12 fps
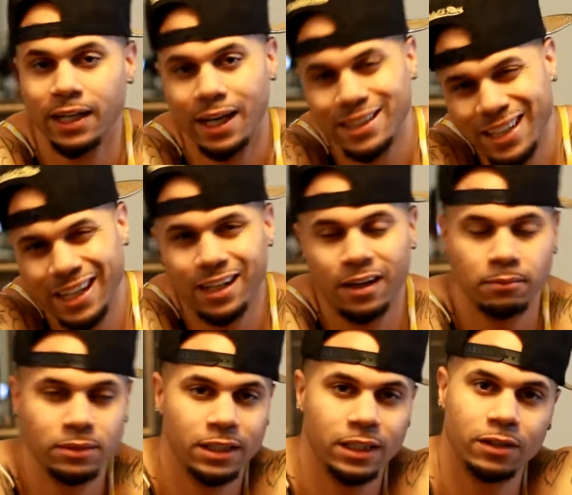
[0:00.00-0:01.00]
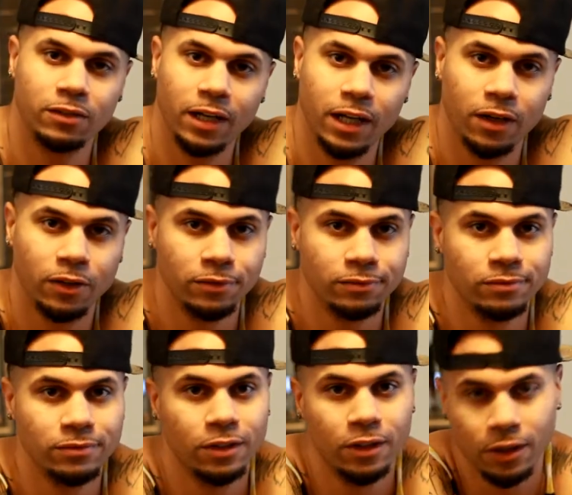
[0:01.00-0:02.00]
And then he comes in around
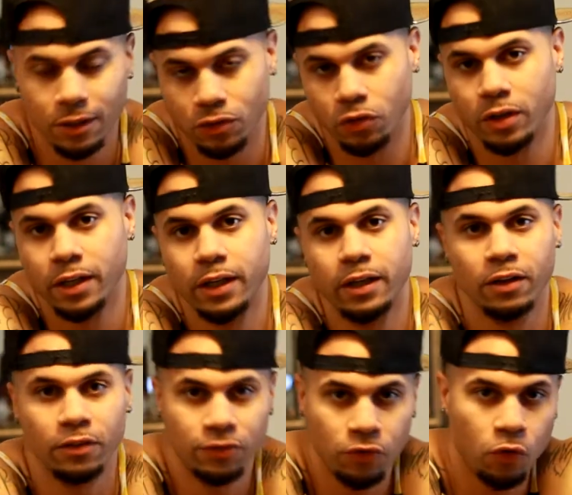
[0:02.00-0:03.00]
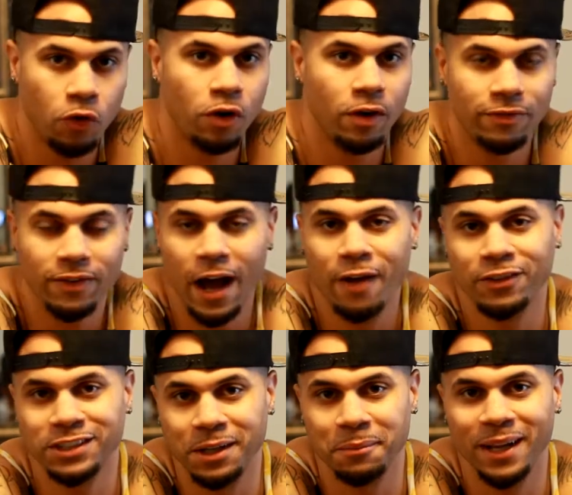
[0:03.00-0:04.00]
three or four or five or
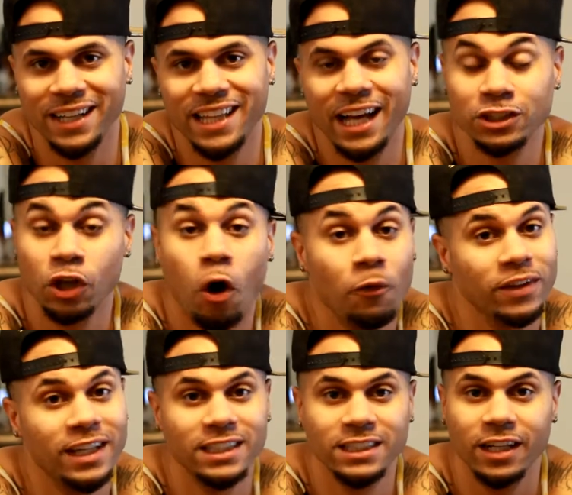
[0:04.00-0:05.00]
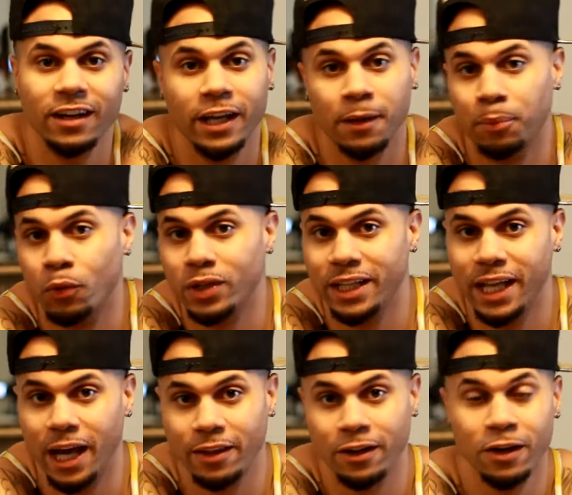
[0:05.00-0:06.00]
something like that. So hopefully this year he can pull it
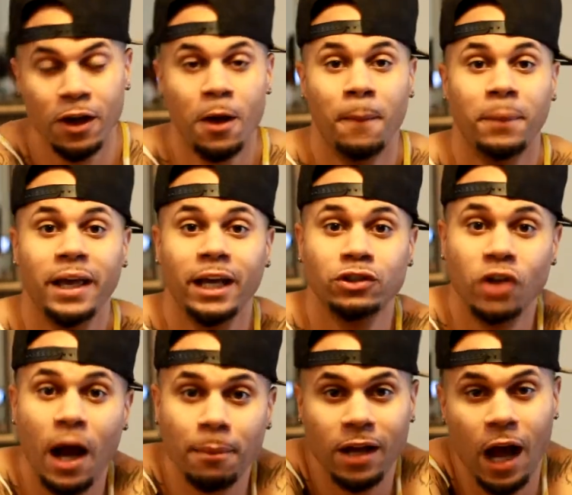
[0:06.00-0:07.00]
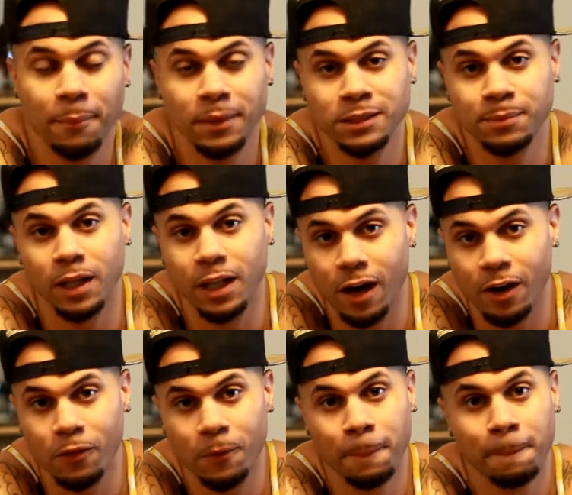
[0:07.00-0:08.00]
together. But yeah, drop comments
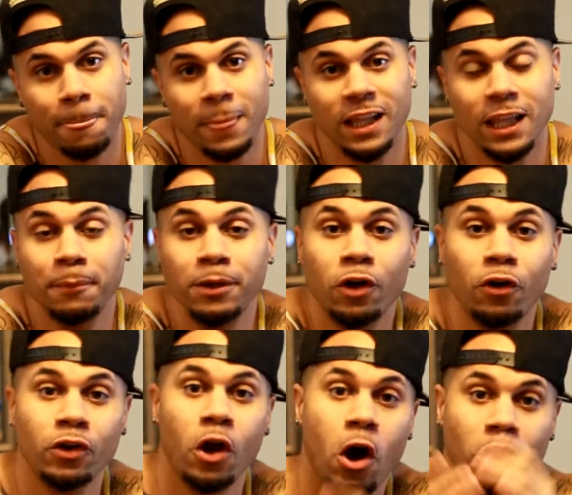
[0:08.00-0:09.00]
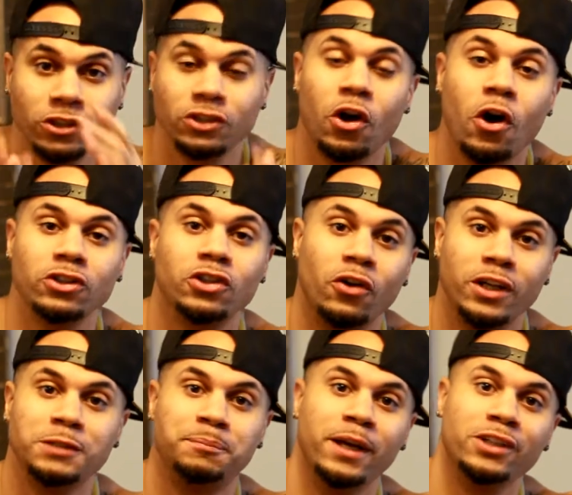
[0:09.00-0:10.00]
below. Let me know y'all's thoughts on
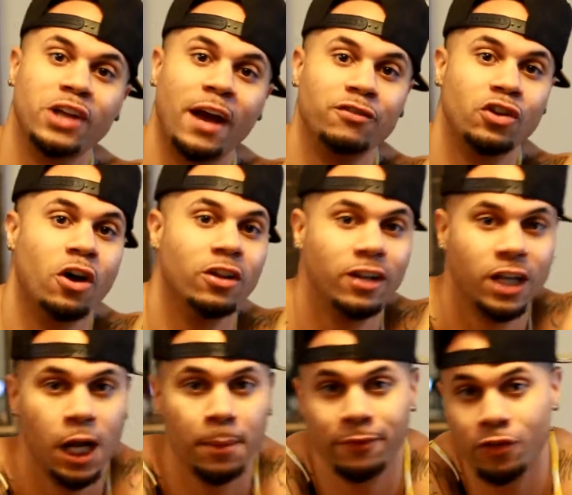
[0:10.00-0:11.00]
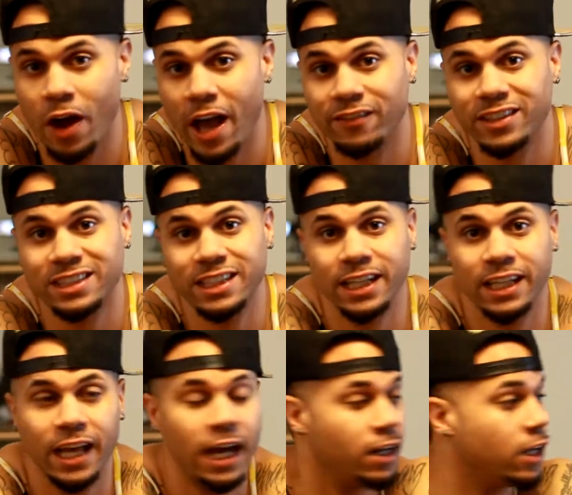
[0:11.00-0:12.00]
this pitch op. Y'all look it up if y'all haven't seen it
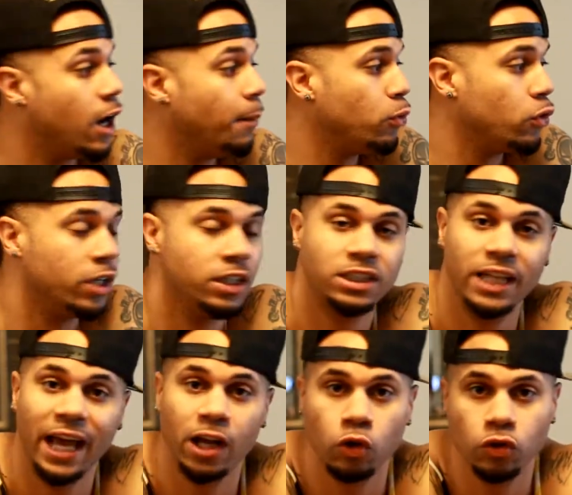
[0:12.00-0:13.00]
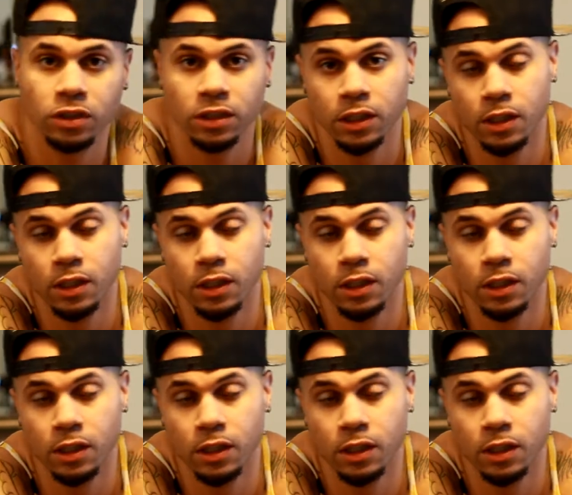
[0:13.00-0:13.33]
yet. A couple good channels.